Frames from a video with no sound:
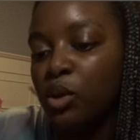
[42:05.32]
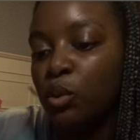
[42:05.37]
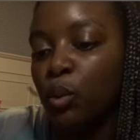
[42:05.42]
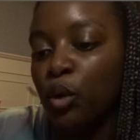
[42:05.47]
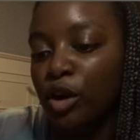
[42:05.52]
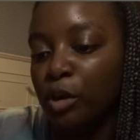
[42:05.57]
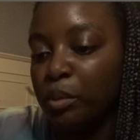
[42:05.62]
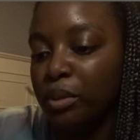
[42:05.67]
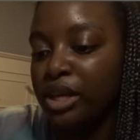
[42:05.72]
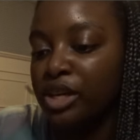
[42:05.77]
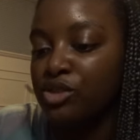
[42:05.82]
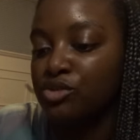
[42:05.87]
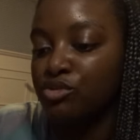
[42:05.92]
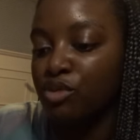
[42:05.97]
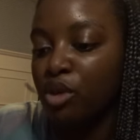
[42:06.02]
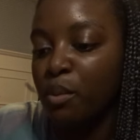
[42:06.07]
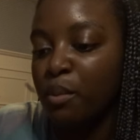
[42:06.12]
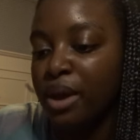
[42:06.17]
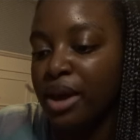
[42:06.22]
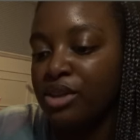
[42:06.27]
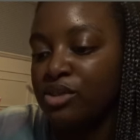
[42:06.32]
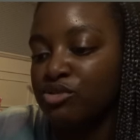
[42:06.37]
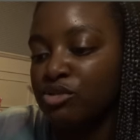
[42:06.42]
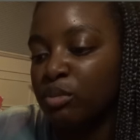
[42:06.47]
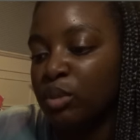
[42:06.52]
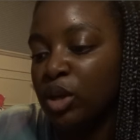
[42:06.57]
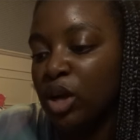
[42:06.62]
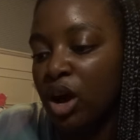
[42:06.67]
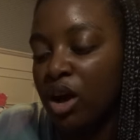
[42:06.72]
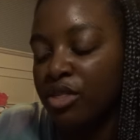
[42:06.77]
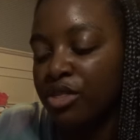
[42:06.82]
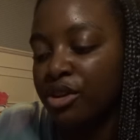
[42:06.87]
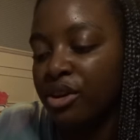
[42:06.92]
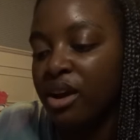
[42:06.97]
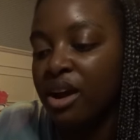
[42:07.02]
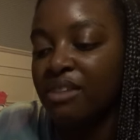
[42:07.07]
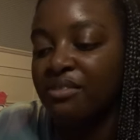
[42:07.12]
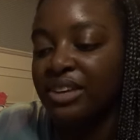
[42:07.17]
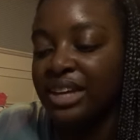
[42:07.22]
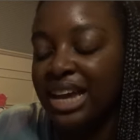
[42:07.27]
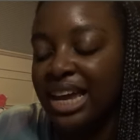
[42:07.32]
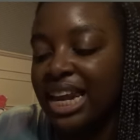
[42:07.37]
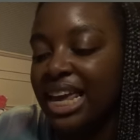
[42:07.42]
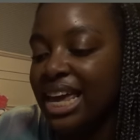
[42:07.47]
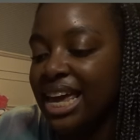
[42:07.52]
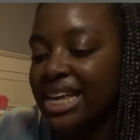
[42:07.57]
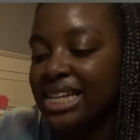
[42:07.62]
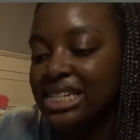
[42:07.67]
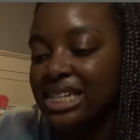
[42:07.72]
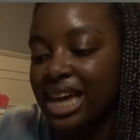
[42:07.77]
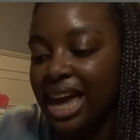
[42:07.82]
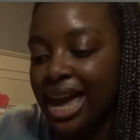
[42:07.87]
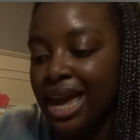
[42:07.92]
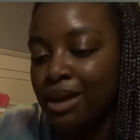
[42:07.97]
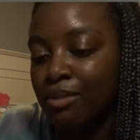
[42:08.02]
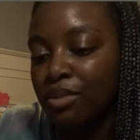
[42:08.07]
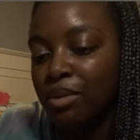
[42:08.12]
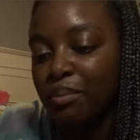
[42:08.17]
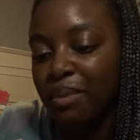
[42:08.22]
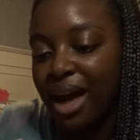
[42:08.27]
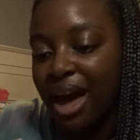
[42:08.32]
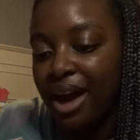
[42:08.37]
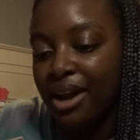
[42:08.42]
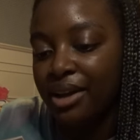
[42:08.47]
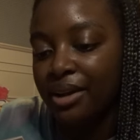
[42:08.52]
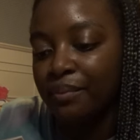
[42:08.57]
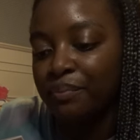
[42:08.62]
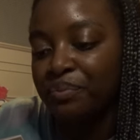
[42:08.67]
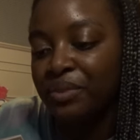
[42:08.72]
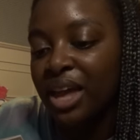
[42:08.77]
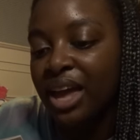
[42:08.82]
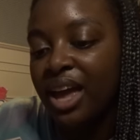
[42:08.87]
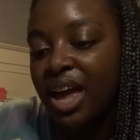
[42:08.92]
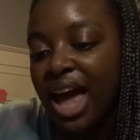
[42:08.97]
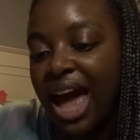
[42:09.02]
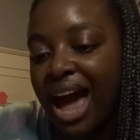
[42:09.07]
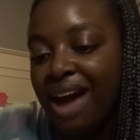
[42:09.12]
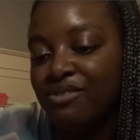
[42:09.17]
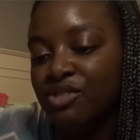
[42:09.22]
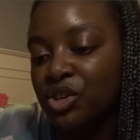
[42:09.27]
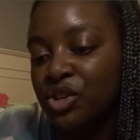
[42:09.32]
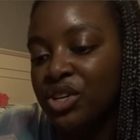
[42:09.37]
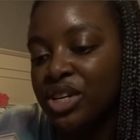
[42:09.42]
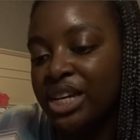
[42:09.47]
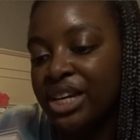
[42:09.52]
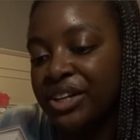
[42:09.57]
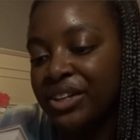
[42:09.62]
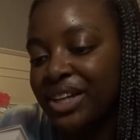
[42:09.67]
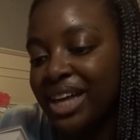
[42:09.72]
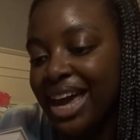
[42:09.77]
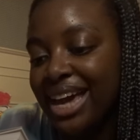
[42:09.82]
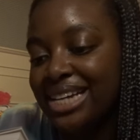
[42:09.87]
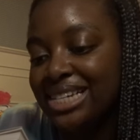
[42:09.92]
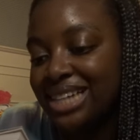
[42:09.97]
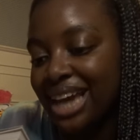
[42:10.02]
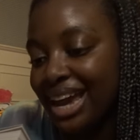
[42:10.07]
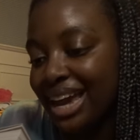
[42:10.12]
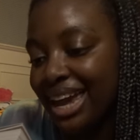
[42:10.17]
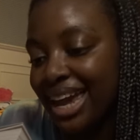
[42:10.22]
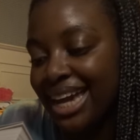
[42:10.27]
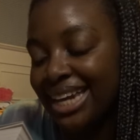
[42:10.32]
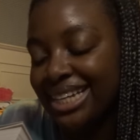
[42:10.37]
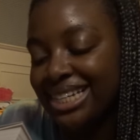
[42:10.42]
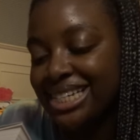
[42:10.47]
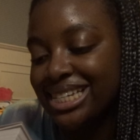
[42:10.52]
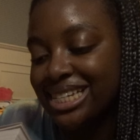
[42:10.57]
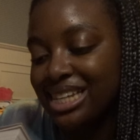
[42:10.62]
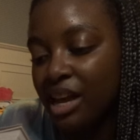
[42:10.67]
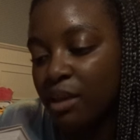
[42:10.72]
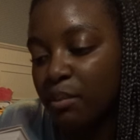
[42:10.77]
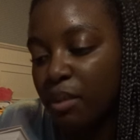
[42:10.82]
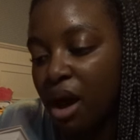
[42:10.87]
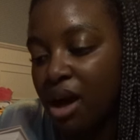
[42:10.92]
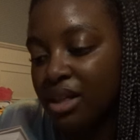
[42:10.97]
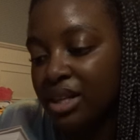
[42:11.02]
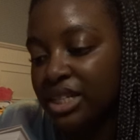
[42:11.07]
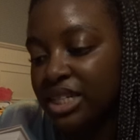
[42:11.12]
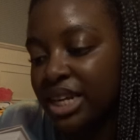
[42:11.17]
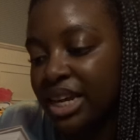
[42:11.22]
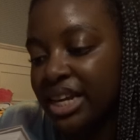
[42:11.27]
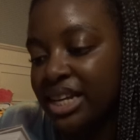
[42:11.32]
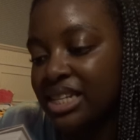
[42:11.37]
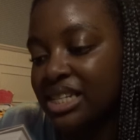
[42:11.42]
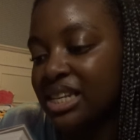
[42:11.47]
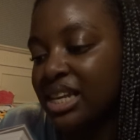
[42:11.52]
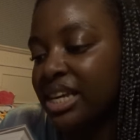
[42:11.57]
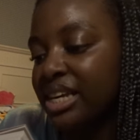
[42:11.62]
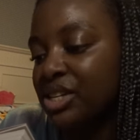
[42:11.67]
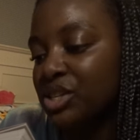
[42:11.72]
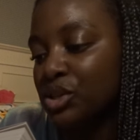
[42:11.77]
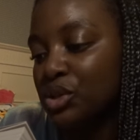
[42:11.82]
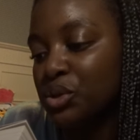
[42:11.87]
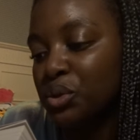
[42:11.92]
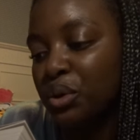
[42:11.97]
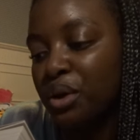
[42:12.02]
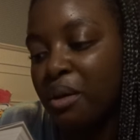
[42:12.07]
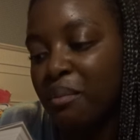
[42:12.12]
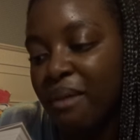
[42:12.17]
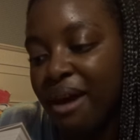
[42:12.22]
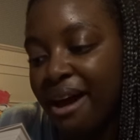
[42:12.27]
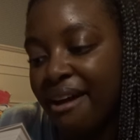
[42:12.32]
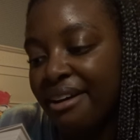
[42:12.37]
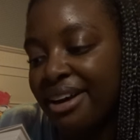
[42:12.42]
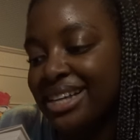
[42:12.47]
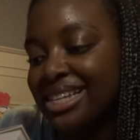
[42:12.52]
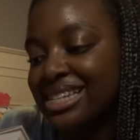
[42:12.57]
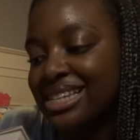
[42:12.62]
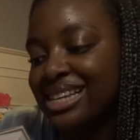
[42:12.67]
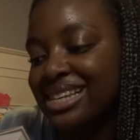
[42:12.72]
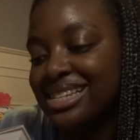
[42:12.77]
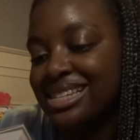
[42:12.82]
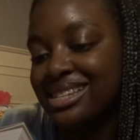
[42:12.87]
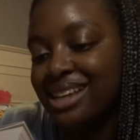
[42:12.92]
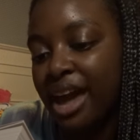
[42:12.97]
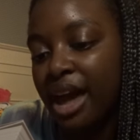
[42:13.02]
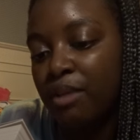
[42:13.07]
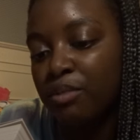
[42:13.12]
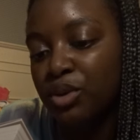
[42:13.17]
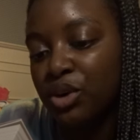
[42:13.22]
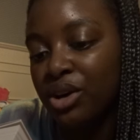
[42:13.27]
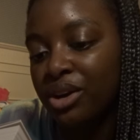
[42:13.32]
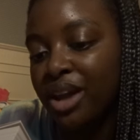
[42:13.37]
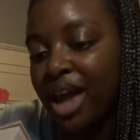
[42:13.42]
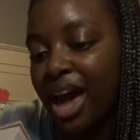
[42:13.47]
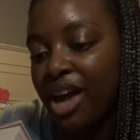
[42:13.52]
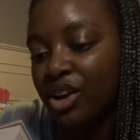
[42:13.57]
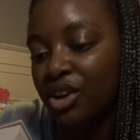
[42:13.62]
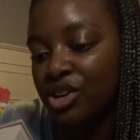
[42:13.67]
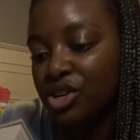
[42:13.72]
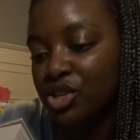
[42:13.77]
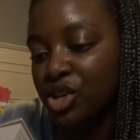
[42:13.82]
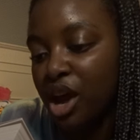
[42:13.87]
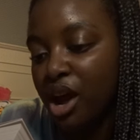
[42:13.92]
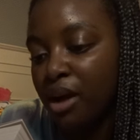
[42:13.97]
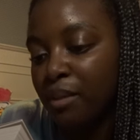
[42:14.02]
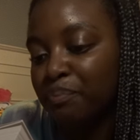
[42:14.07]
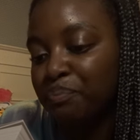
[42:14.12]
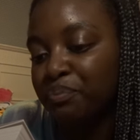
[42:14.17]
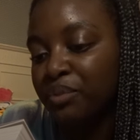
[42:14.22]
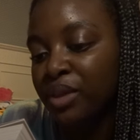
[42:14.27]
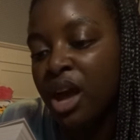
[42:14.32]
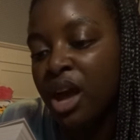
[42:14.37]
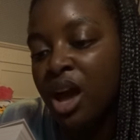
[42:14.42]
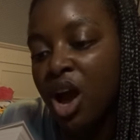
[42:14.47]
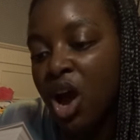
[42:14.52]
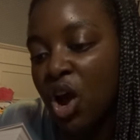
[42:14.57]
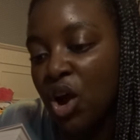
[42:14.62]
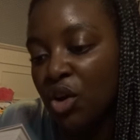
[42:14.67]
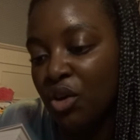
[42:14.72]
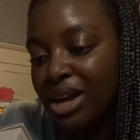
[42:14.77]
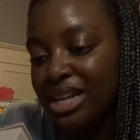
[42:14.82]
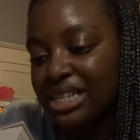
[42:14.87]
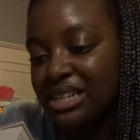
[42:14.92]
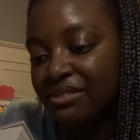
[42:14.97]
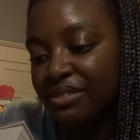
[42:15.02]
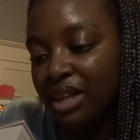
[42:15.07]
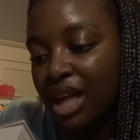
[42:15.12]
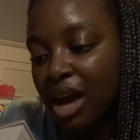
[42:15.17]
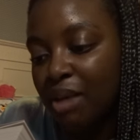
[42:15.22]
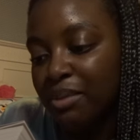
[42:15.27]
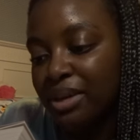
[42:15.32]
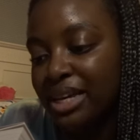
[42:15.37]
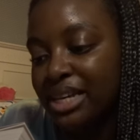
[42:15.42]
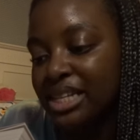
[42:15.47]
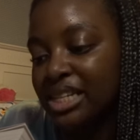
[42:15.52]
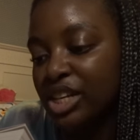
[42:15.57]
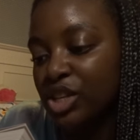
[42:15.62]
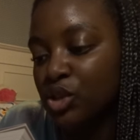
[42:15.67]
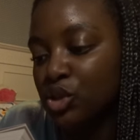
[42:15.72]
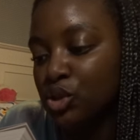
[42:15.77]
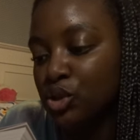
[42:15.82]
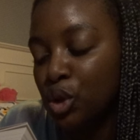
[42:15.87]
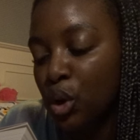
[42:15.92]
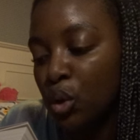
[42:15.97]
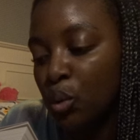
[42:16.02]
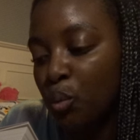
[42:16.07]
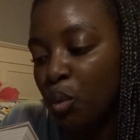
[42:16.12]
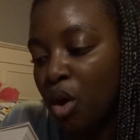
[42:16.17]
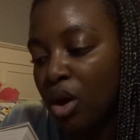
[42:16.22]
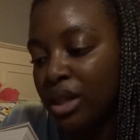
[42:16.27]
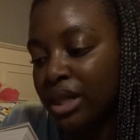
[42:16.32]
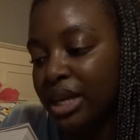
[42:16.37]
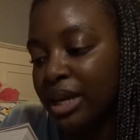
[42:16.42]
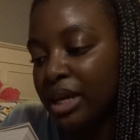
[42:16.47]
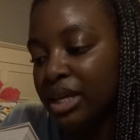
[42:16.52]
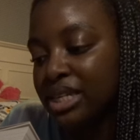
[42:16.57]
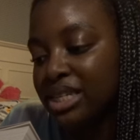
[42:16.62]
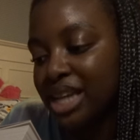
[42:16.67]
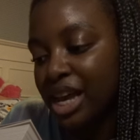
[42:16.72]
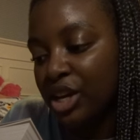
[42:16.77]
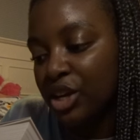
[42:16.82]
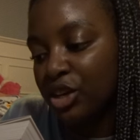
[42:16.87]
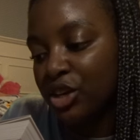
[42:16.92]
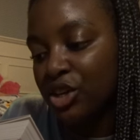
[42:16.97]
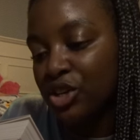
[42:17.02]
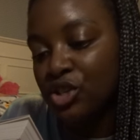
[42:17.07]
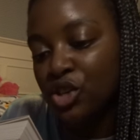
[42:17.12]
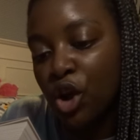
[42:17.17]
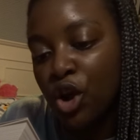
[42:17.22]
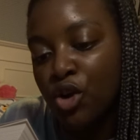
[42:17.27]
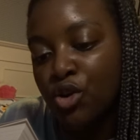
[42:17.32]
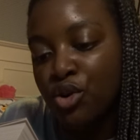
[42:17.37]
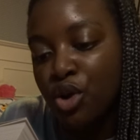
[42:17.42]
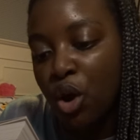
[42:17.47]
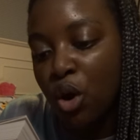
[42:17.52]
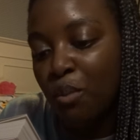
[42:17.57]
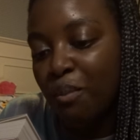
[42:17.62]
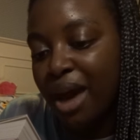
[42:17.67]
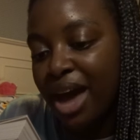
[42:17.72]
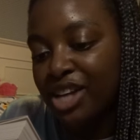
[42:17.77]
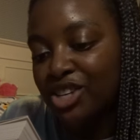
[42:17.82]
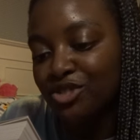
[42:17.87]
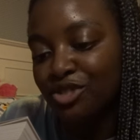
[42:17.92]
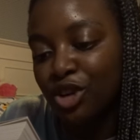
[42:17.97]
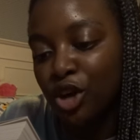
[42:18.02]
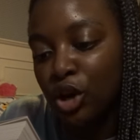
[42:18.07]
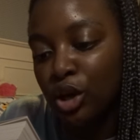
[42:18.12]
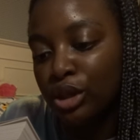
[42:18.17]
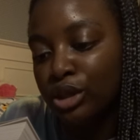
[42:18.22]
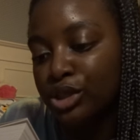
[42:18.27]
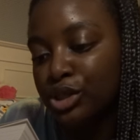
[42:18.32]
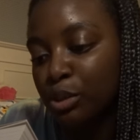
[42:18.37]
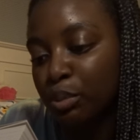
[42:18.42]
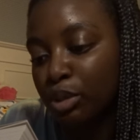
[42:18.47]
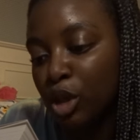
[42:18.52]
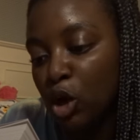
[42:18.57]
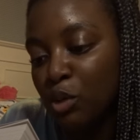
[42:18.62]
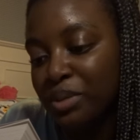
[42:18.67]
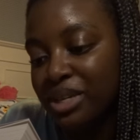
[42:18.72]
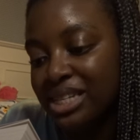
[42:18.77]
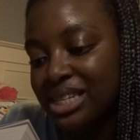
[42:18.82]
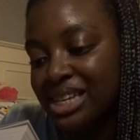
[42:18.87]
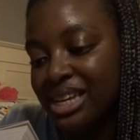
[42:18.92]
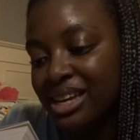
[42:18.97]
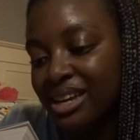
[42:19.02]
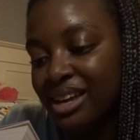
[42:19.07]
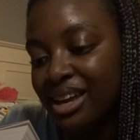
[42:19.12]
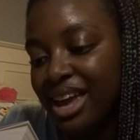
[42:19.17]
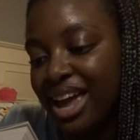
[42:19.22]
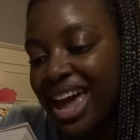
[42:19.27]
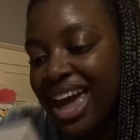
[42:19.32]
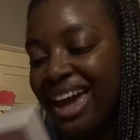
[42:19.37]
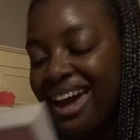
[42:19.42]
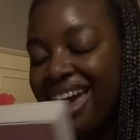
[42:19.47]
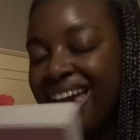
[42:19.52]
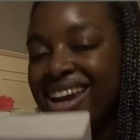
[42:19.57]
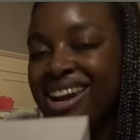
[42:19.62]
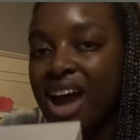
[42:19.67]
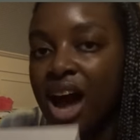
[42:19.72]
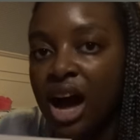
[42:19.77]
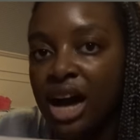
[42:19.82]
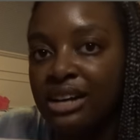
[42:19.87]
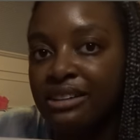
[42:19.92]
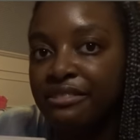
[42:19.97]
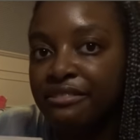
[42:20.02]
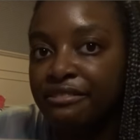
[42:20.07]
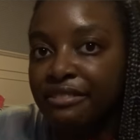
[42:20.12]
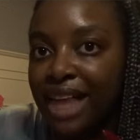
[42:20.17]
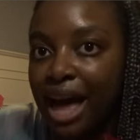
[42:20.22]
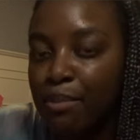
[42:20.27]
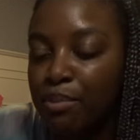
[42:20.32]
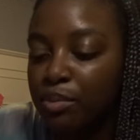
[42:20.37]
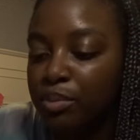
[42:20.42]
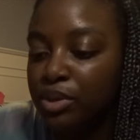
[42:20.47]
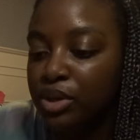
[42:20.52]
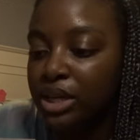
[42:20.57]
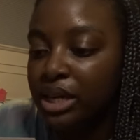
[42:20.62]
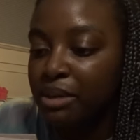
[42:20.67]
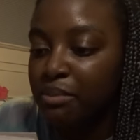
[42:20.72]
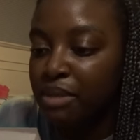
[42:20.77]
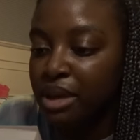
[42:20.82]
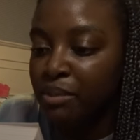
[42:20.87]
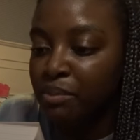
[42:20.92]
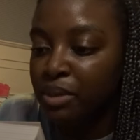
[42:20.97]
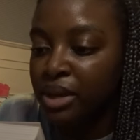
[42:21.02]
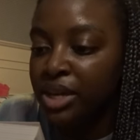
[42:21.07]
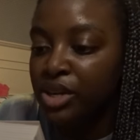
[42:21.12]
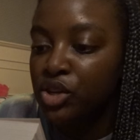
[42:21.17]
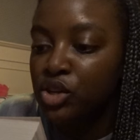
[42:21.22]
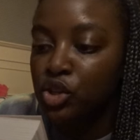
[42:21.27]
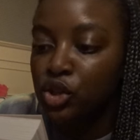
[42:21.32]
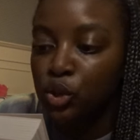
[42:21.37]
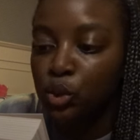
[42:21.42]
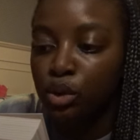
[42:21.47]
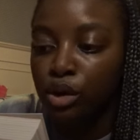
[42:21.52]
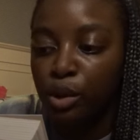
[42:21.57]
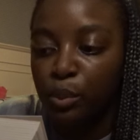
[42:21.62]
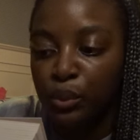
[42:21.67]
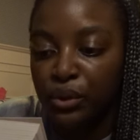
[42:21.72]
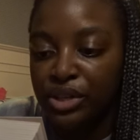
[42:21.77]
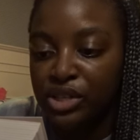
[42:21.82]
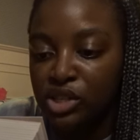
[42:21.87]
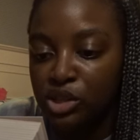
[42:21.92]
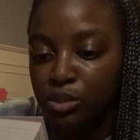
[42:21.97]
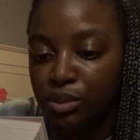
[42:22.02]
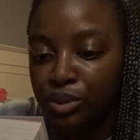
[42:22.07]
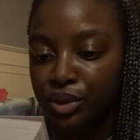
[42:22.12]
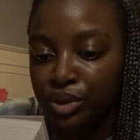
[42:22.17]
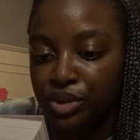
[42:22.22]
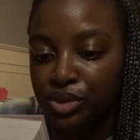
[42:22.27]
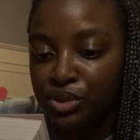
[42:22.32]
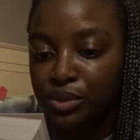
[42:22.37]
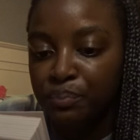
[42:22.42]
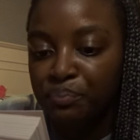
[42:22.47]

workplace romance from the author of Getting His Game Back. After nearly a decade in state politics, Isadora Maris is damn good at her job. Aggressive lobbyists and stonewalling senators are no match for her diplomacy and unflappable commitment to her principles.